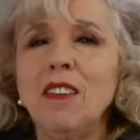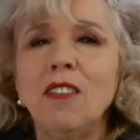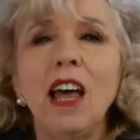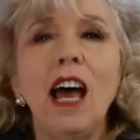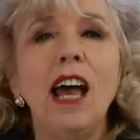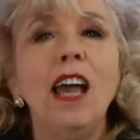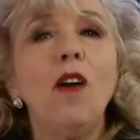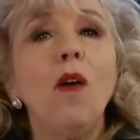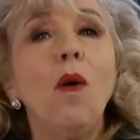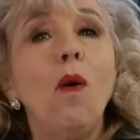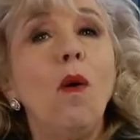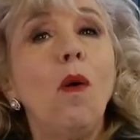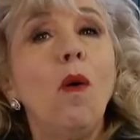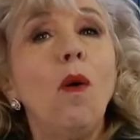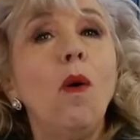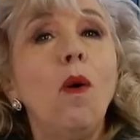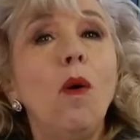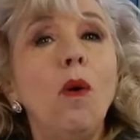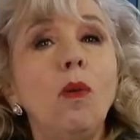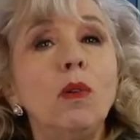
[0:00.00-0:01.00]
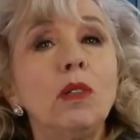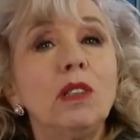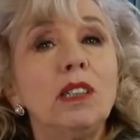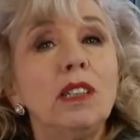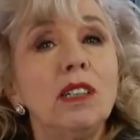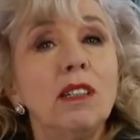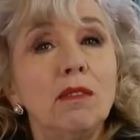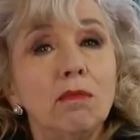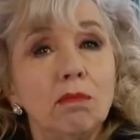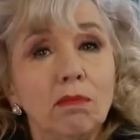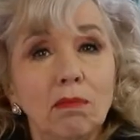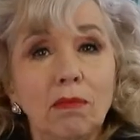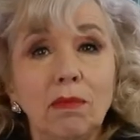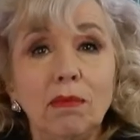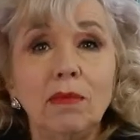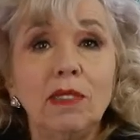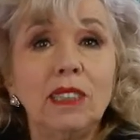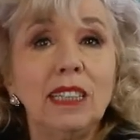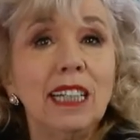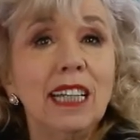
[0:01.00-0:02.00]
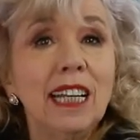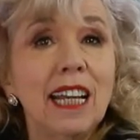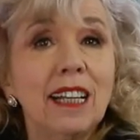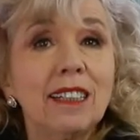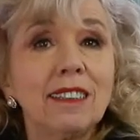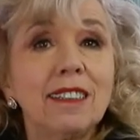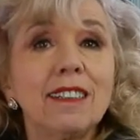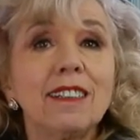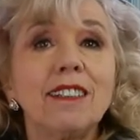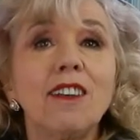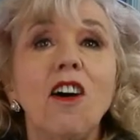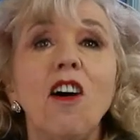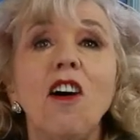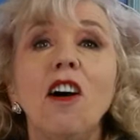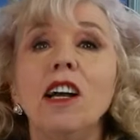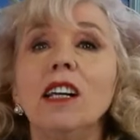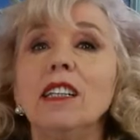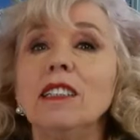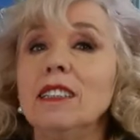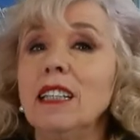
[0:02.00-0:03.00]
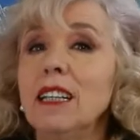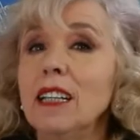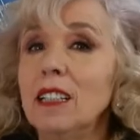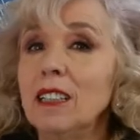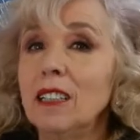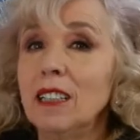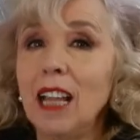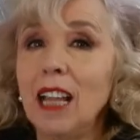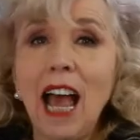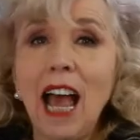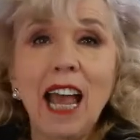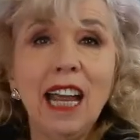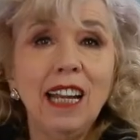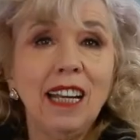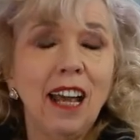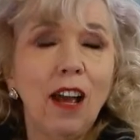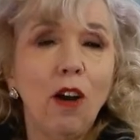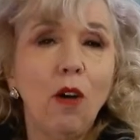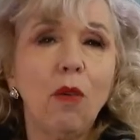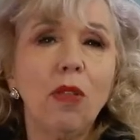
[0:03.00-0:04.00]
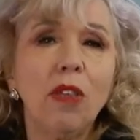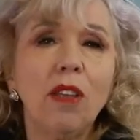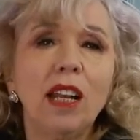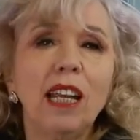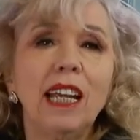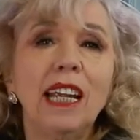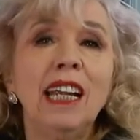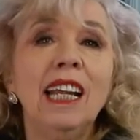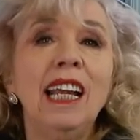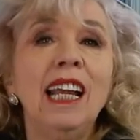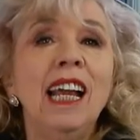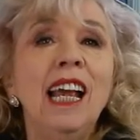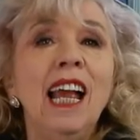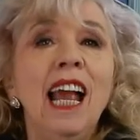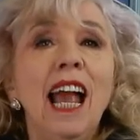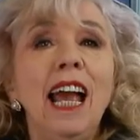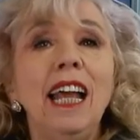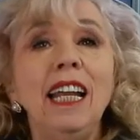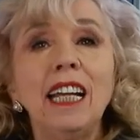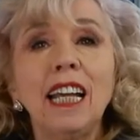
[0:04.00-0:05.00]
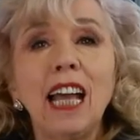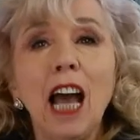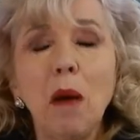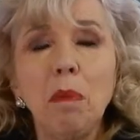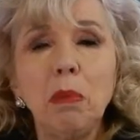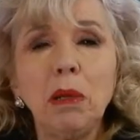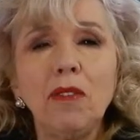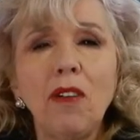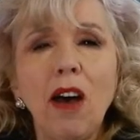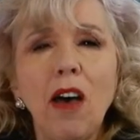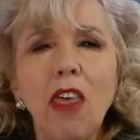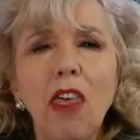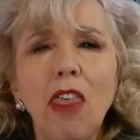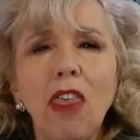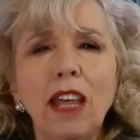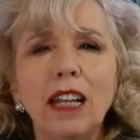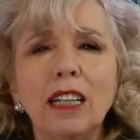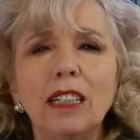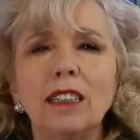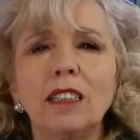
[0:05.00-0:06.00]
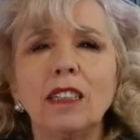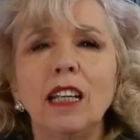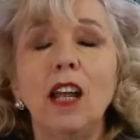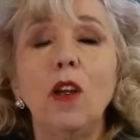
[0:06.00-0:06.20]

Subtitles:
they all did exercise, ate healthily, and a couple of other things.